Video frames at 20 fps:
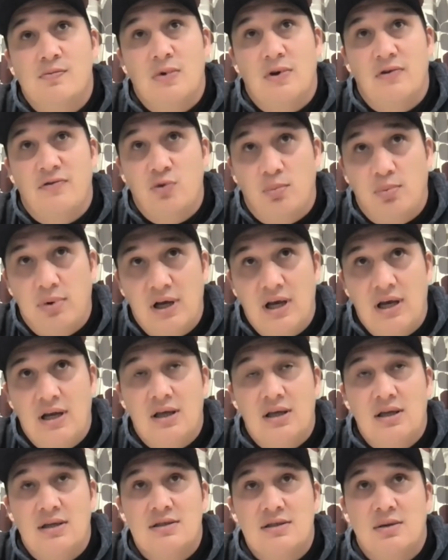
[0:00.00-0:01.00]
If you're playing
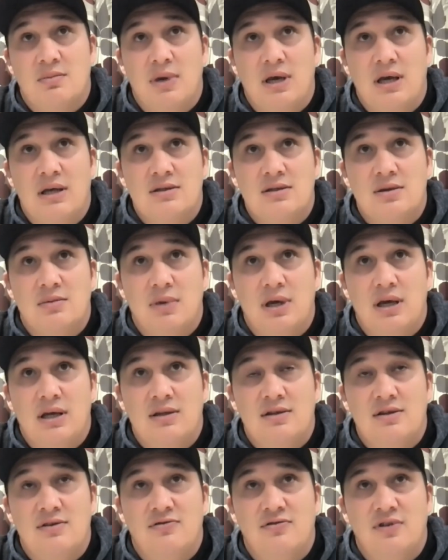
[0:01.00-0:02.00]
against a
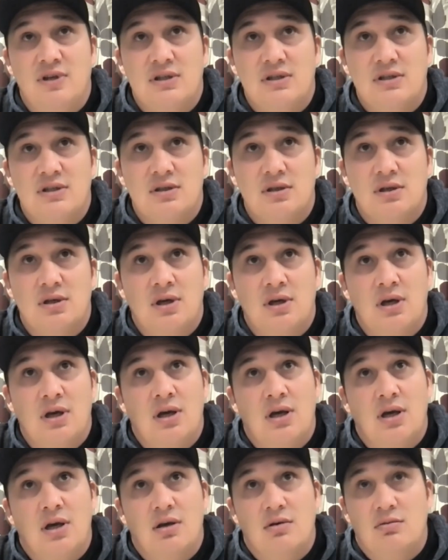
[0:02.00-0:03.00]
man-to-man defense,
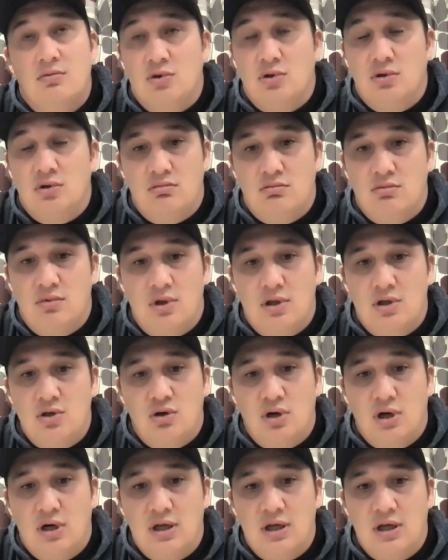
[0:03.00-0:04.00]
you're
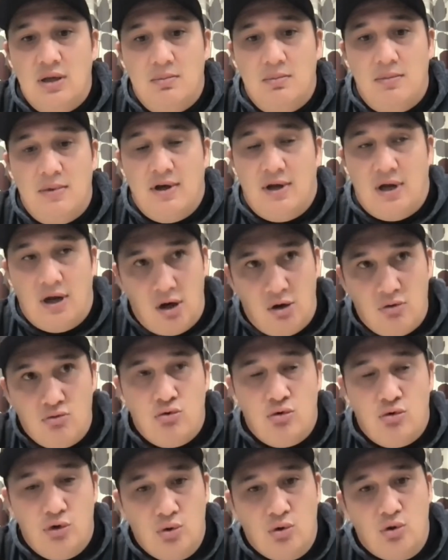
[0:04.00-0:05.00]
gonna get a
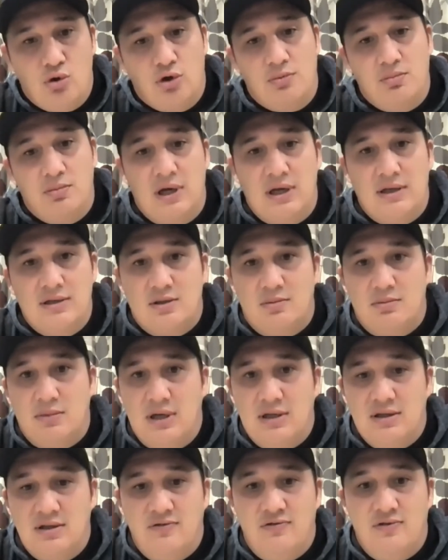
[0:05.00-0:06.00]
real good
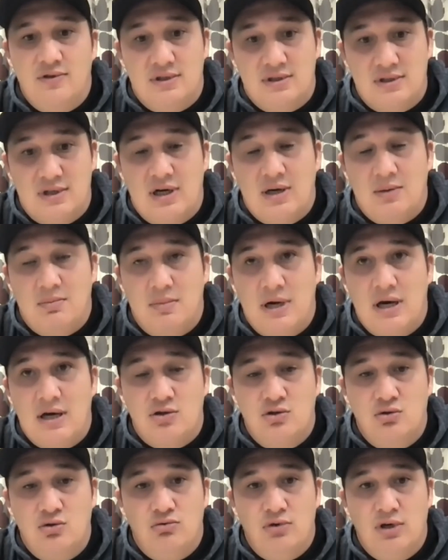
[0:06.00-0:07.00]
man-to-man defense is gonna
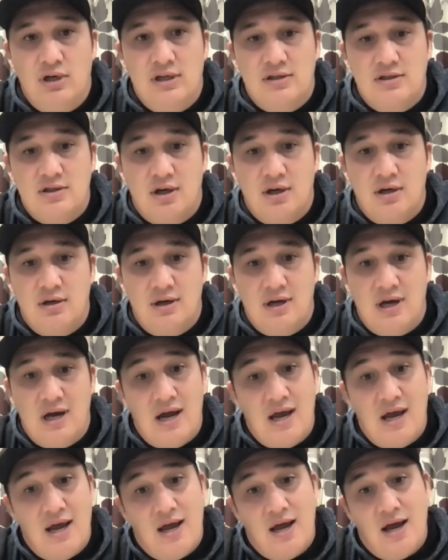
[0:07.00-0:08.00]
mark you really tight.
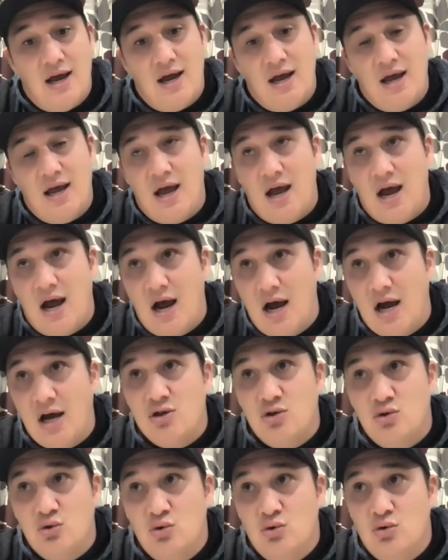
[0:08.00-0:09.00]
Are
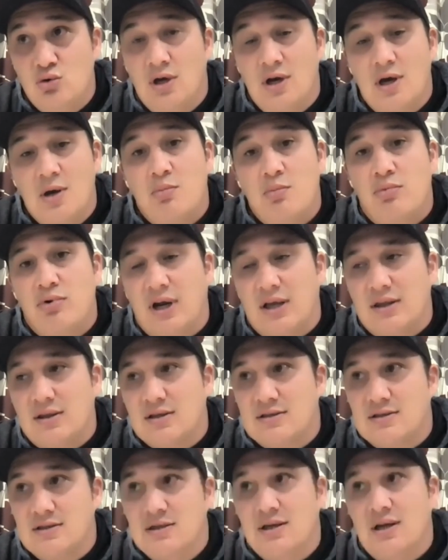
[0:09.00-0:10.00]
you
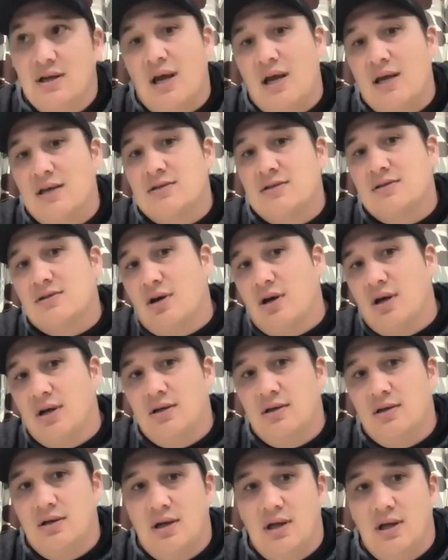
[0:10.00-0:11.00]
practicing as
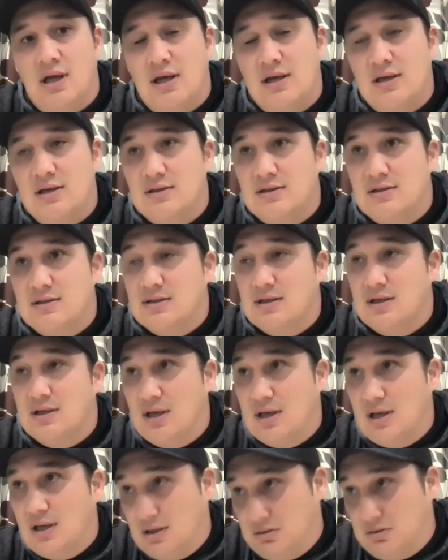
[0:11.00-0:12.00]
tight as
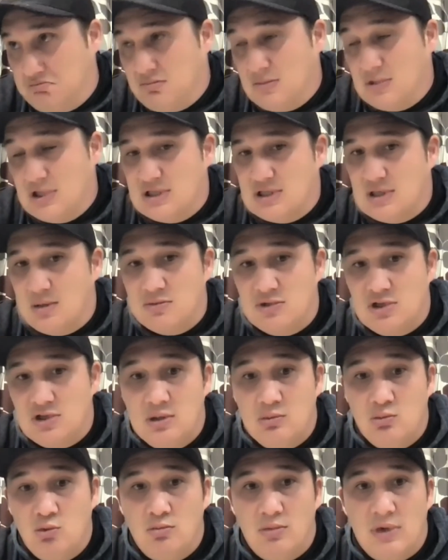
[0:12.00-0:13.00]
some
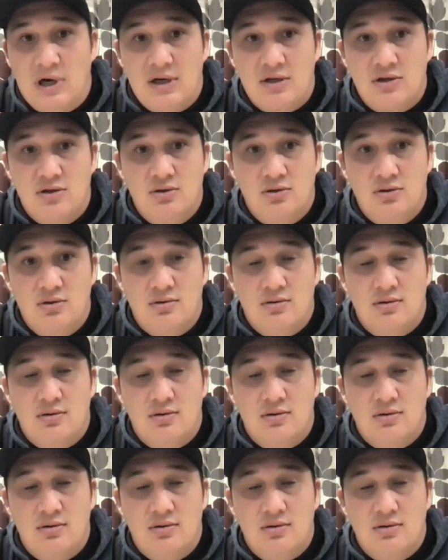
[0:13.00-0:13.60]
team will mark you?